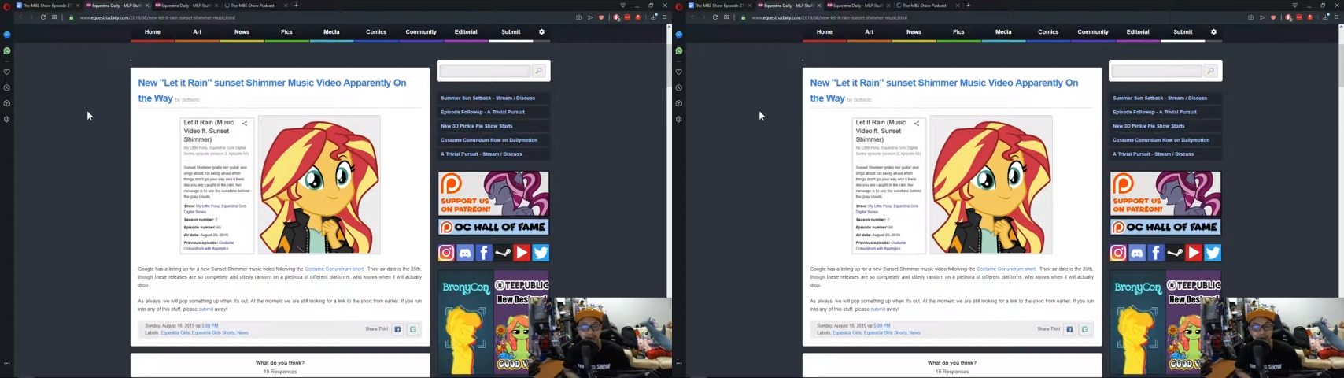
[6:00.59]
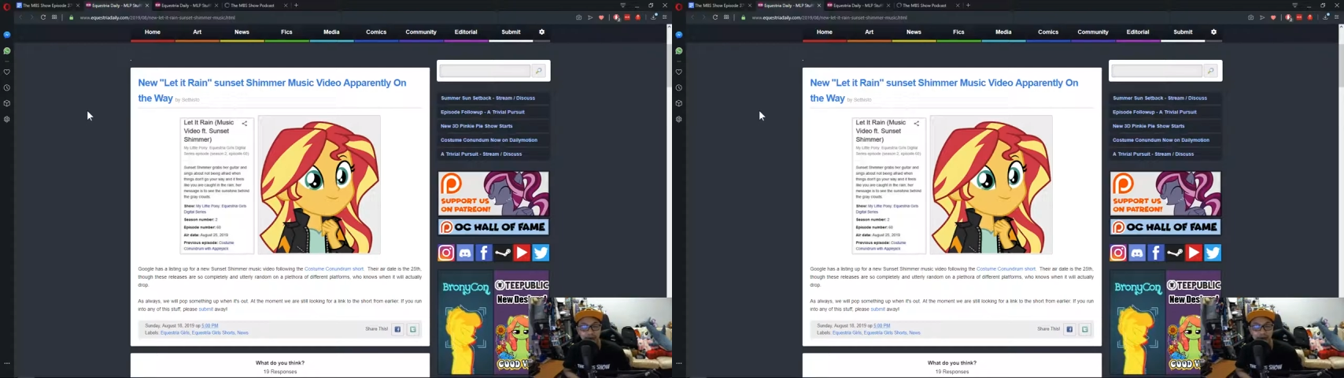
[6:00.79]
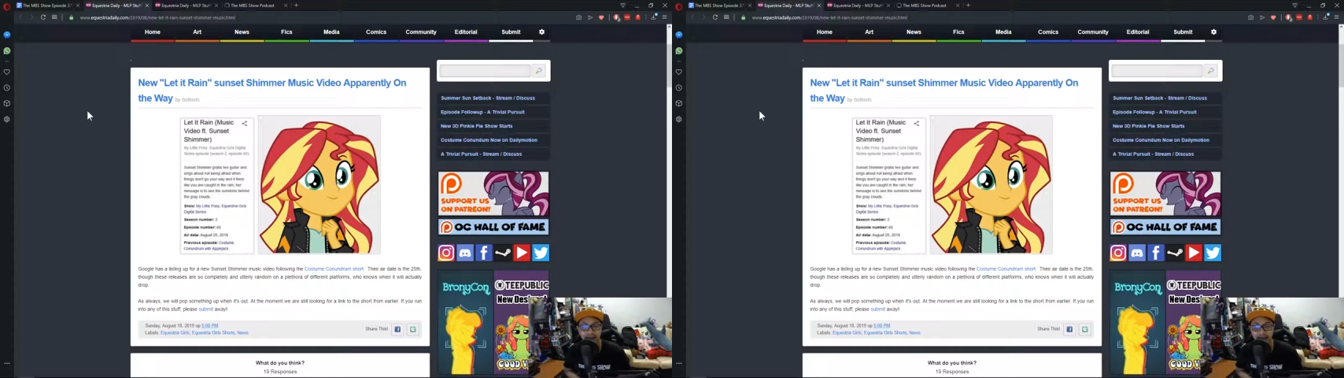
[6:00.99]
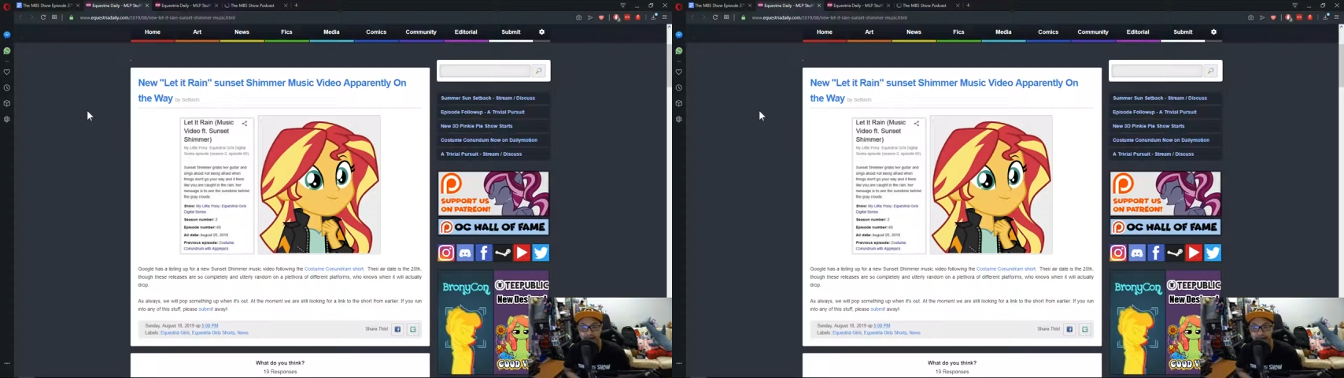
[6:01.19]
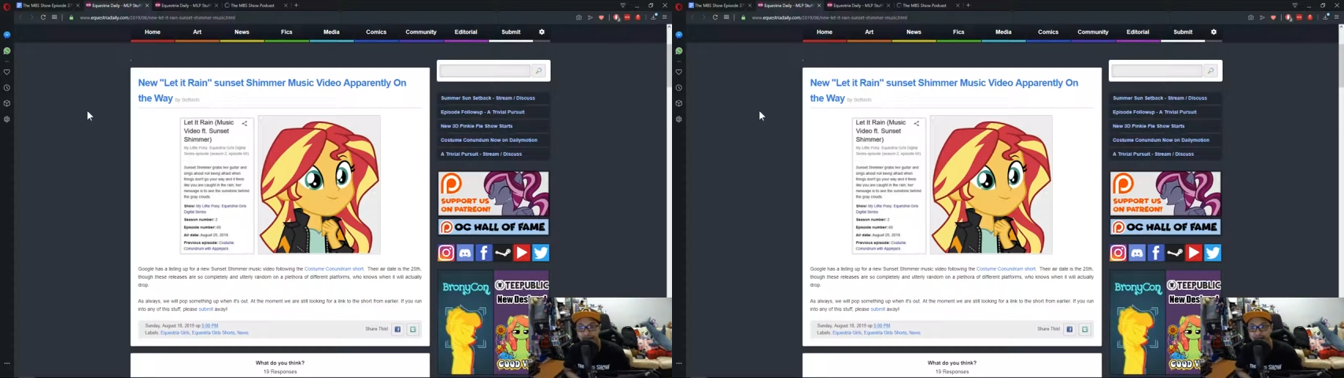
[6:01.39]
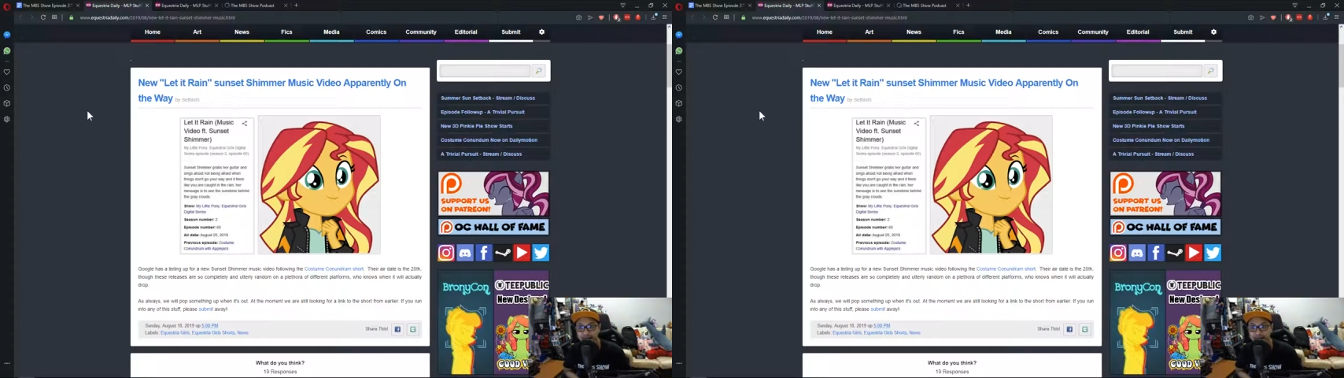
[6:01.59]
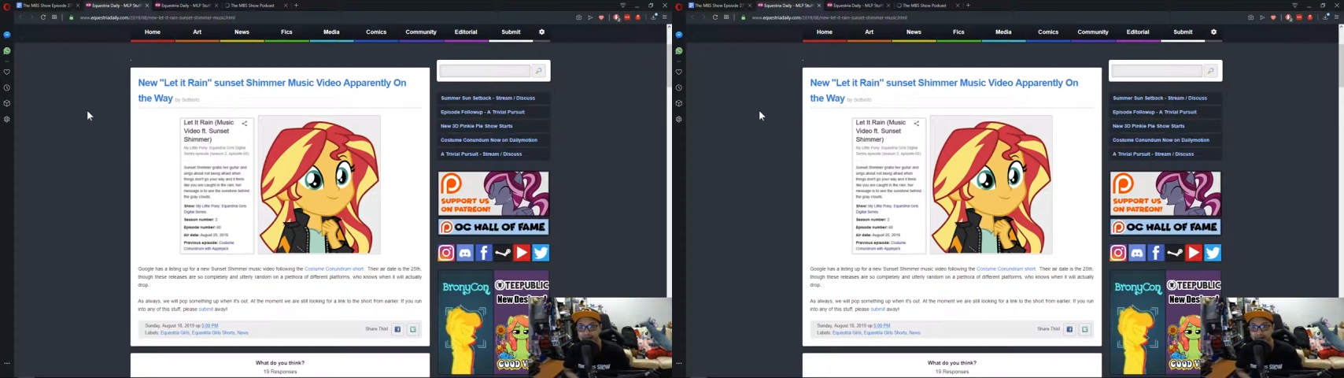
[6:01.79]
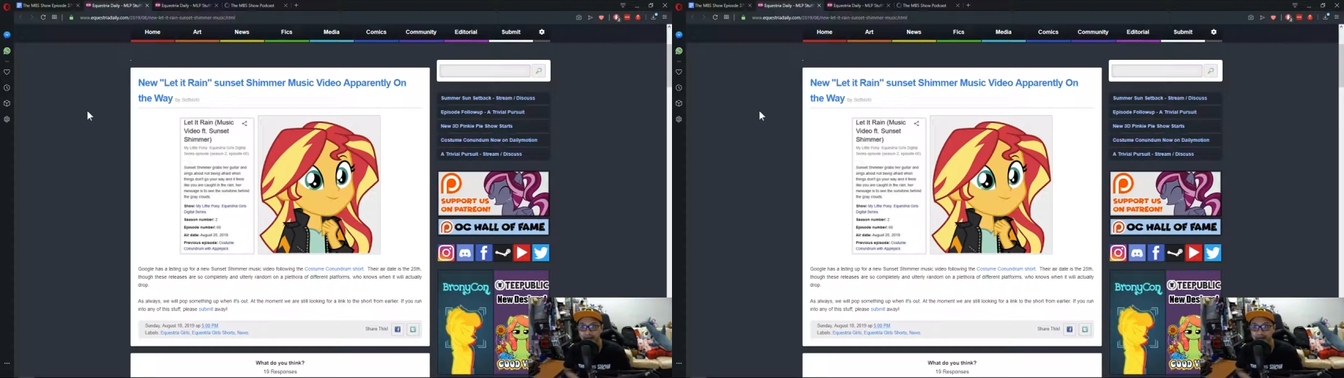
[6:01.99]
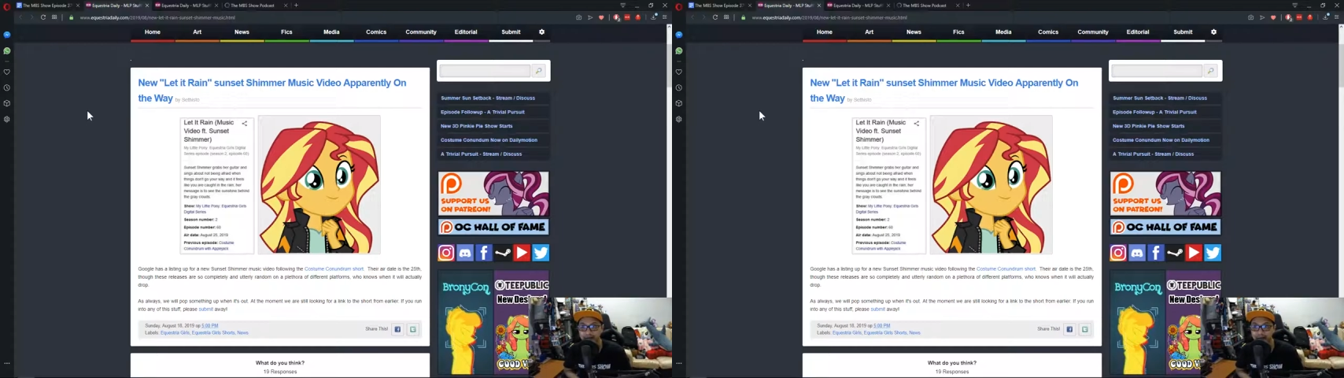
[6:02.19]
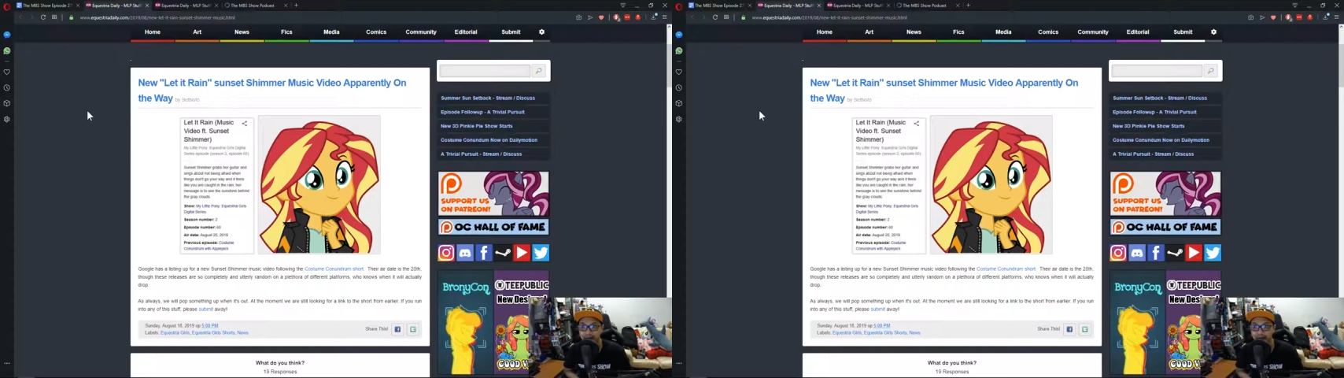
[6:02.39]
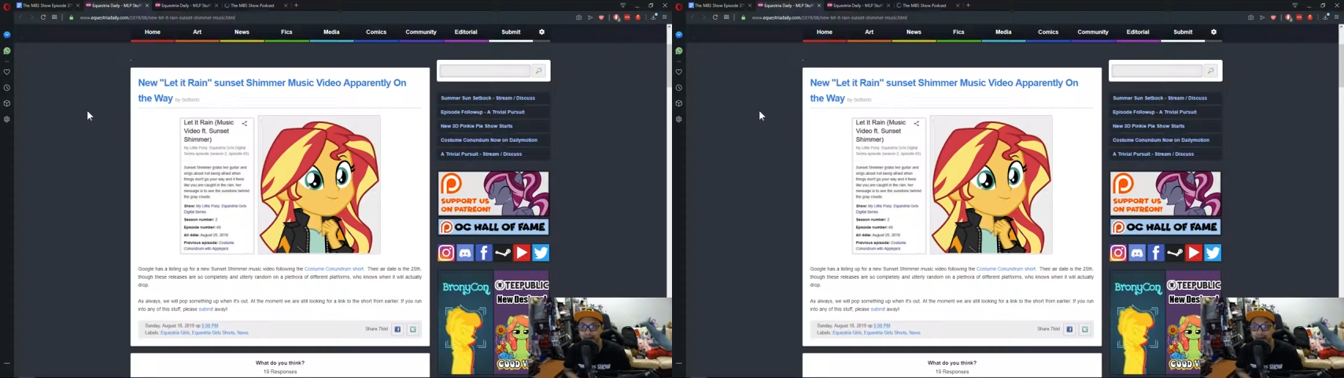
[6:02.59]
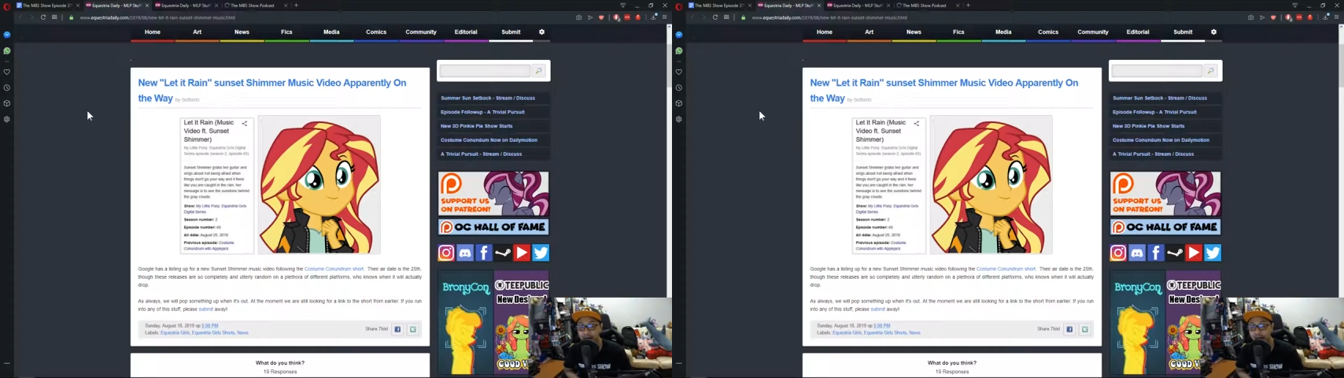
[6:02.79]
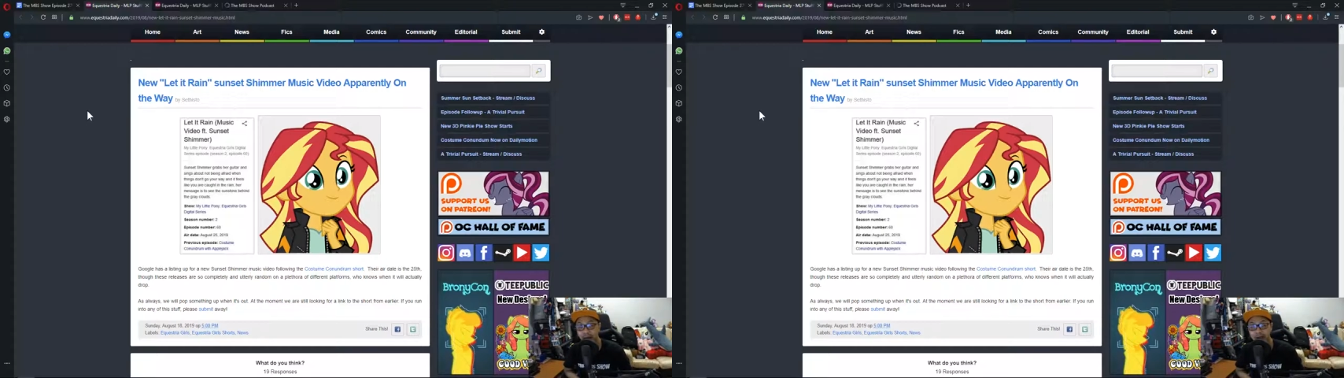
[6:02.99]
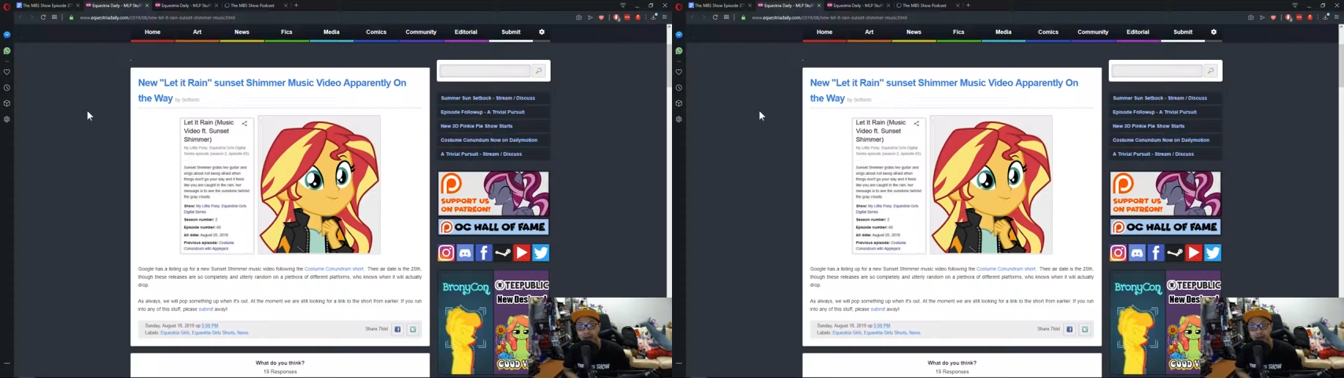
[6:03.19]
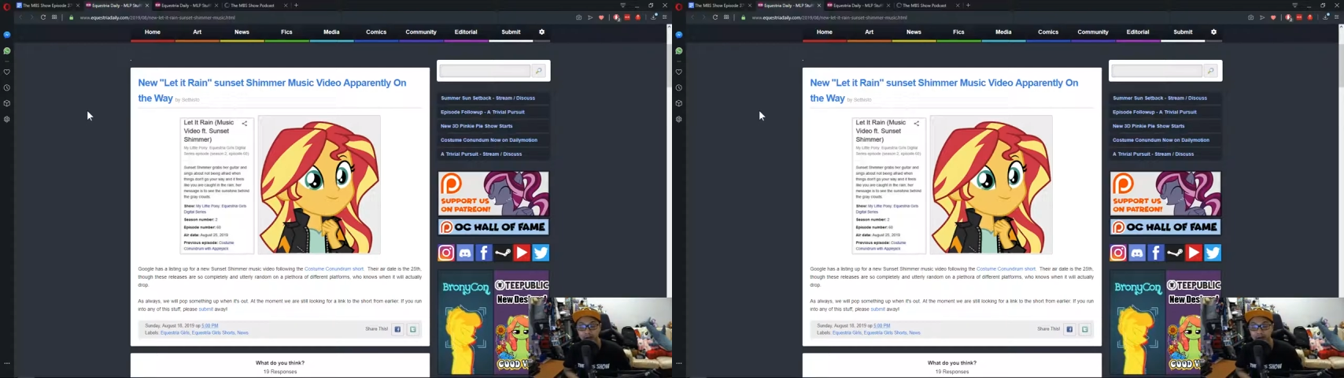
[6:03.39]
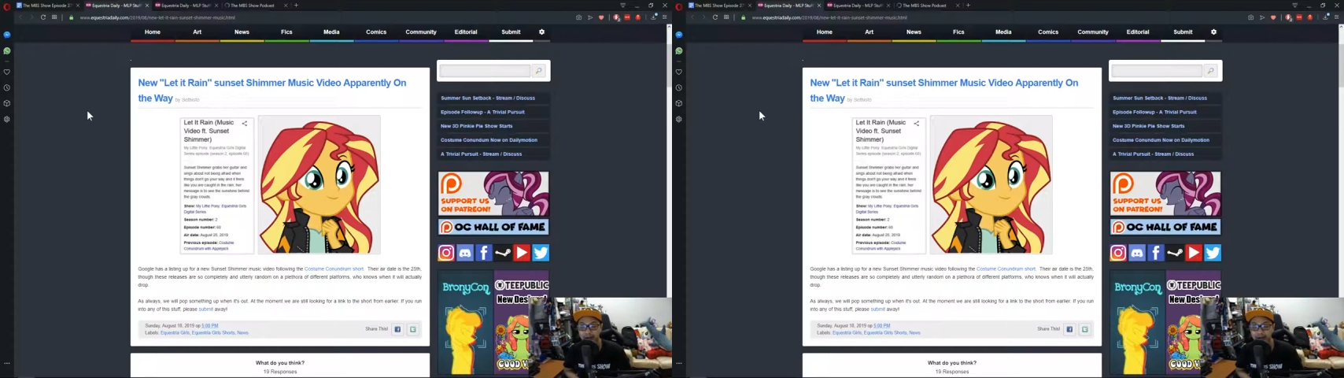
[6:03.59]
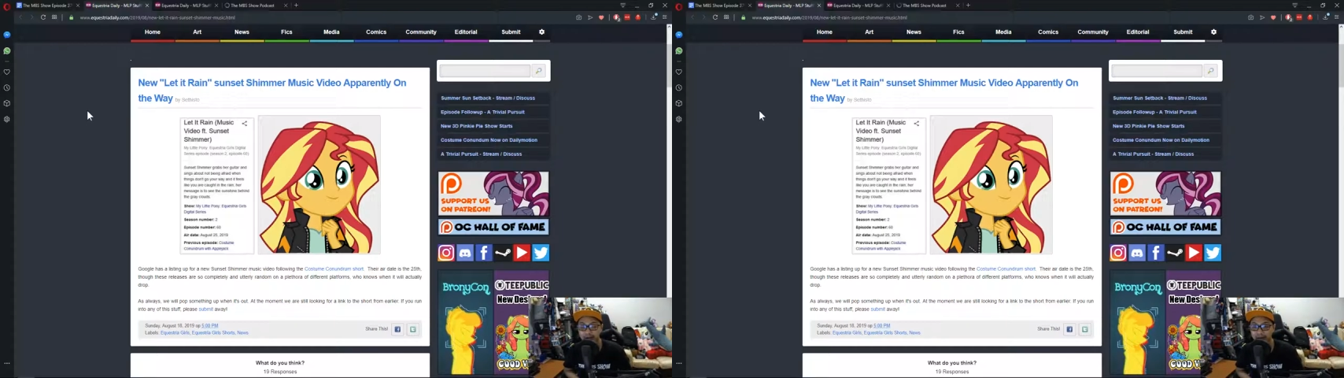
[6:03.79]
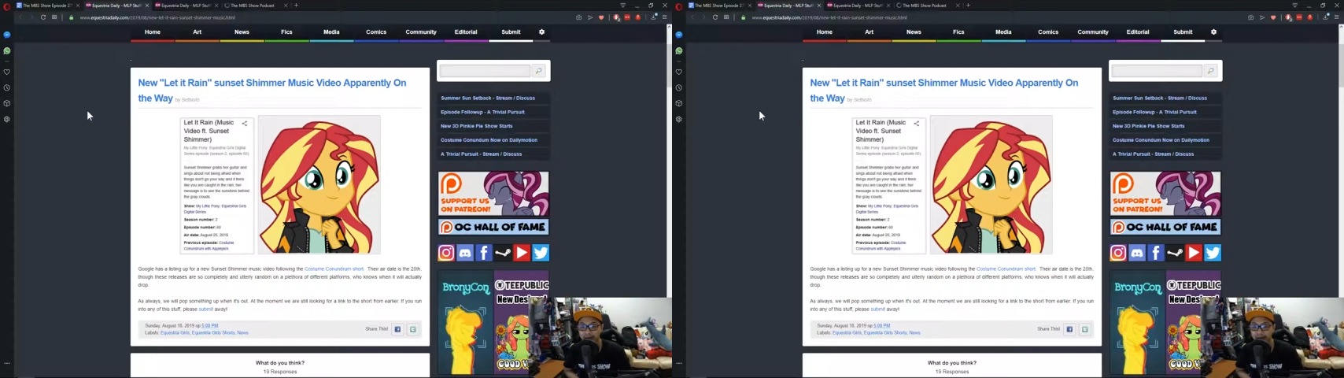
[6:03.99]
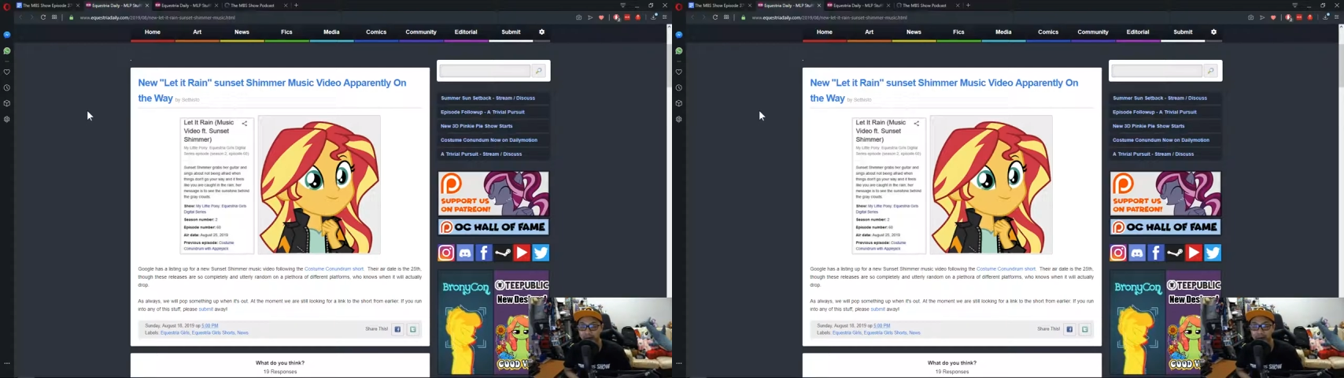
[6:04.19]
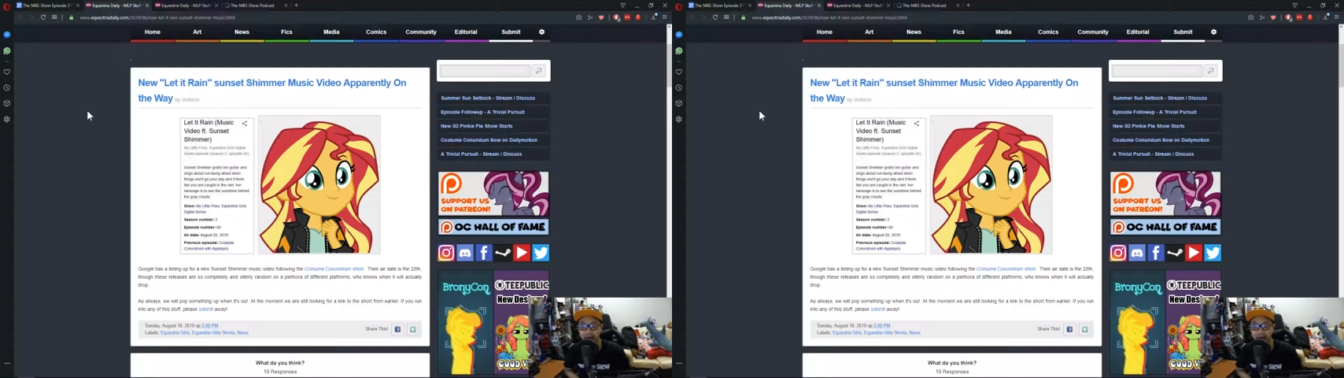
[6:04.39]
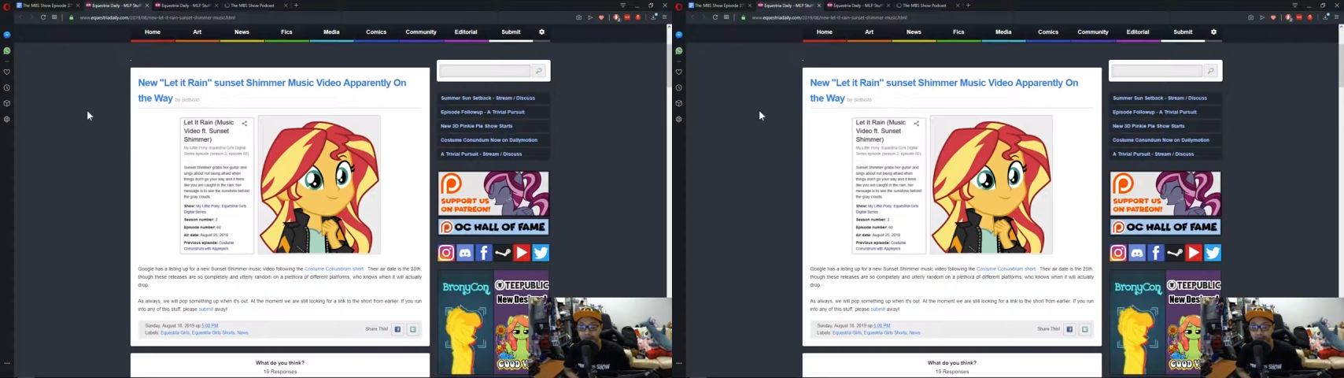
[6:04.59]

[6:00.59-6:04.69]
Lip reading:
(no speaker visible)